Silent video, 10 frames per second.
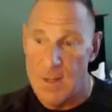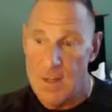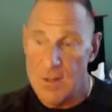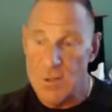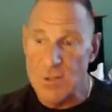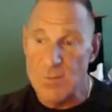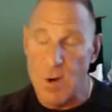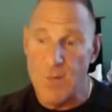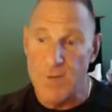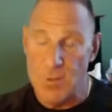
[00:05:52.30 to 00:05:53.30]
Chris
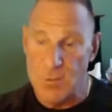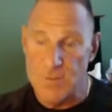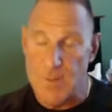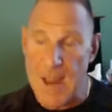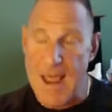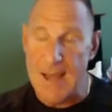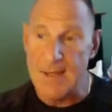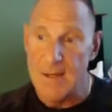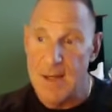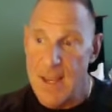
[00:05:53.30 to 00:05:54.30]
Murphy, who was back,
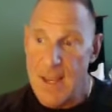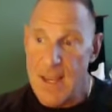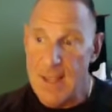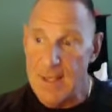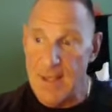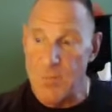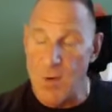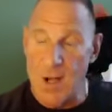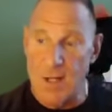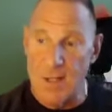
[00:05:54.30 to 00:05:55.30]
and then I
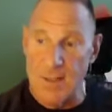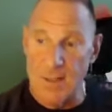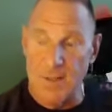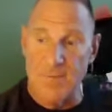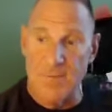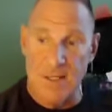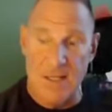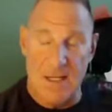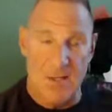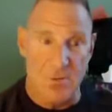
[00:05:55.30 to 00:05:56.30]
brought in Clifton
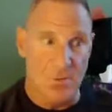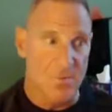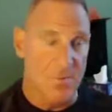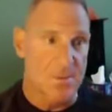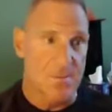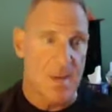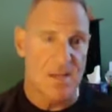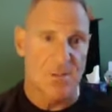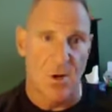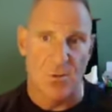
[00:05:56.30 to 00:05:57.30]
Nichols from Space
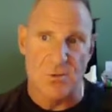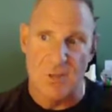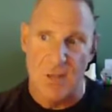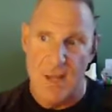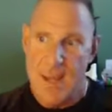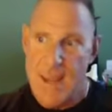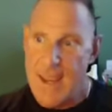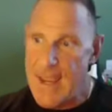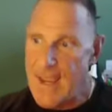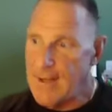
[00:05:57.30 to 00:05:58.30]
Coast,
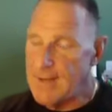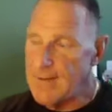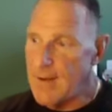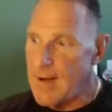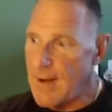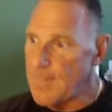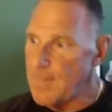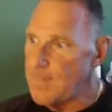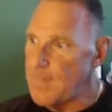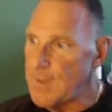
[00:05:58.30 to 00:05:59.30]
and um,
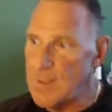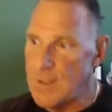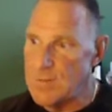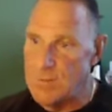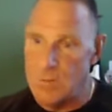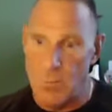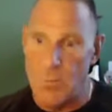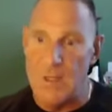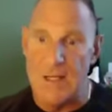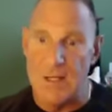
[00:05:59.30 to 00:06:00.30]
because you know,
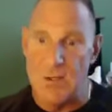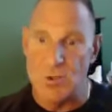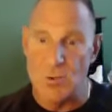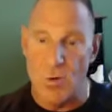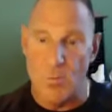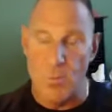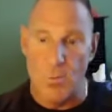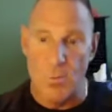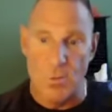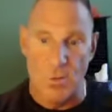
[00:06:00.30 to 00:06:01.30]
we needed to shore up what we
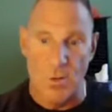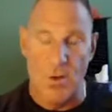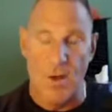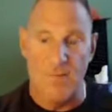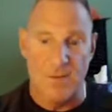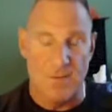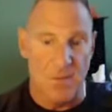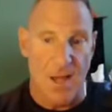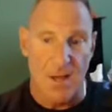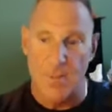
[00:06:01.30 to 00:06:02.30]
were doing on the offensive
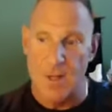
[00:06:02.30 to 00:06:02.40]
line, but